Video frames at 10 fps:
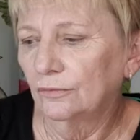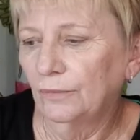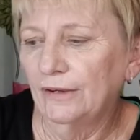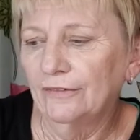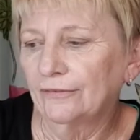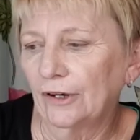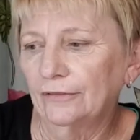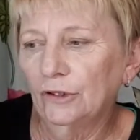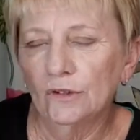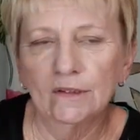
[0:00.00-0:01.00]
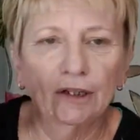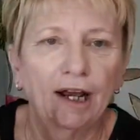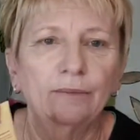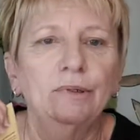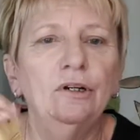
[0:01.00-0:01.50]
we've of course got
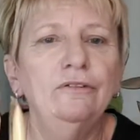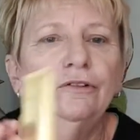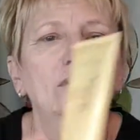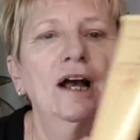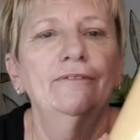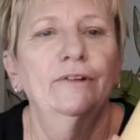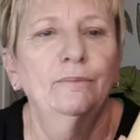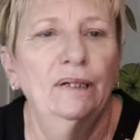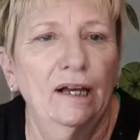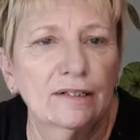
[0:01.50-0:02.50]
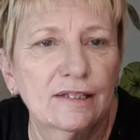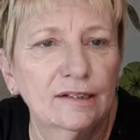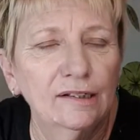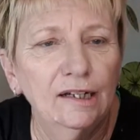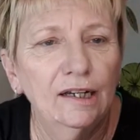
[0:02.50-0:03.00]
our beautiful Comfort
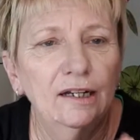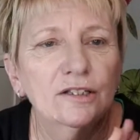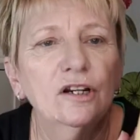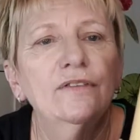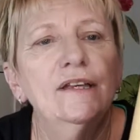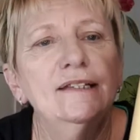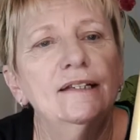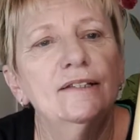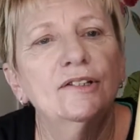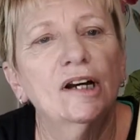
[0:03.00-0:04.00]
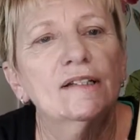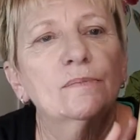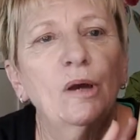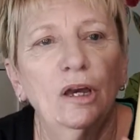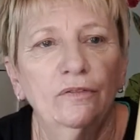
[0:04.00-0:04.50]
Plus. So this is
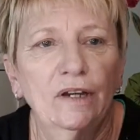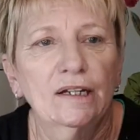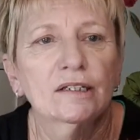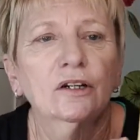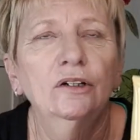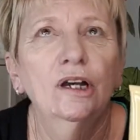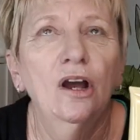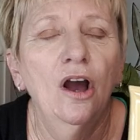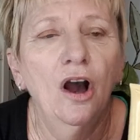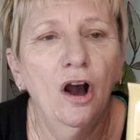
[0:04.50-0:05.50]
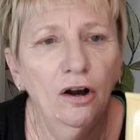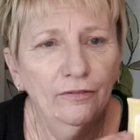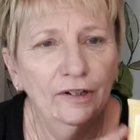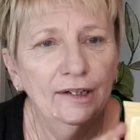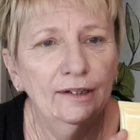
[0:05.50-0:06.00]
just perfect. So
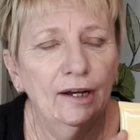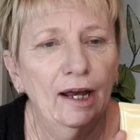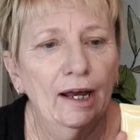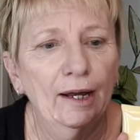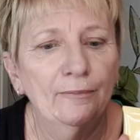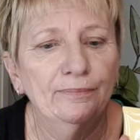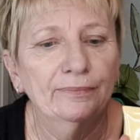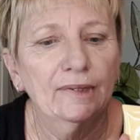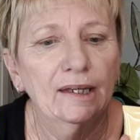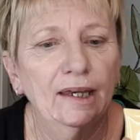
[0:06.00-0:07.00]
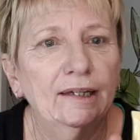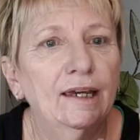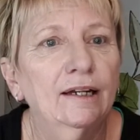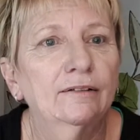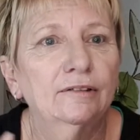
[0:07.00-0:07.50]
often
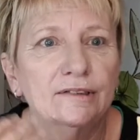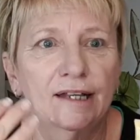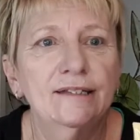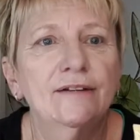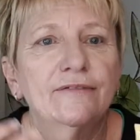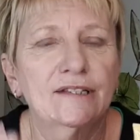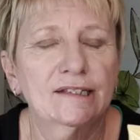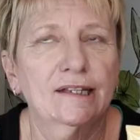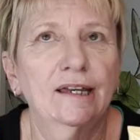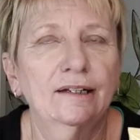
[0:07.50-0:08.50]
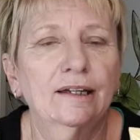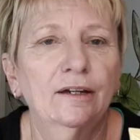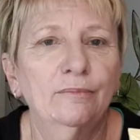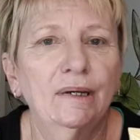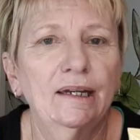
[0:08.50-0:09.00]
sensitive skin
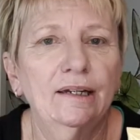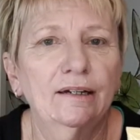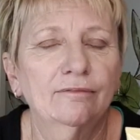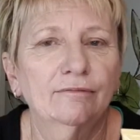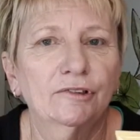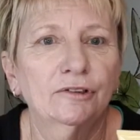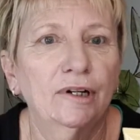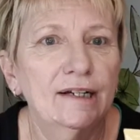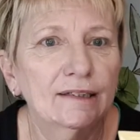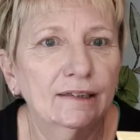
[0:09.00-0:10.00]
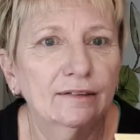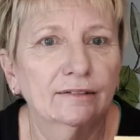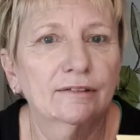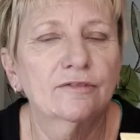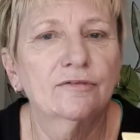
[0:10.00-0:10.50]
can be treated
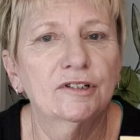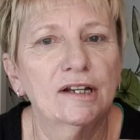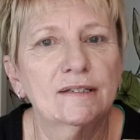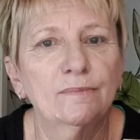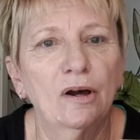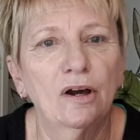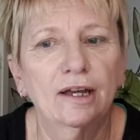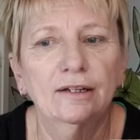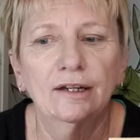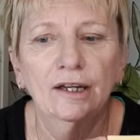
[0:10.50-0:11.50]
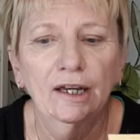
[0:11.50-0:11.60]
just by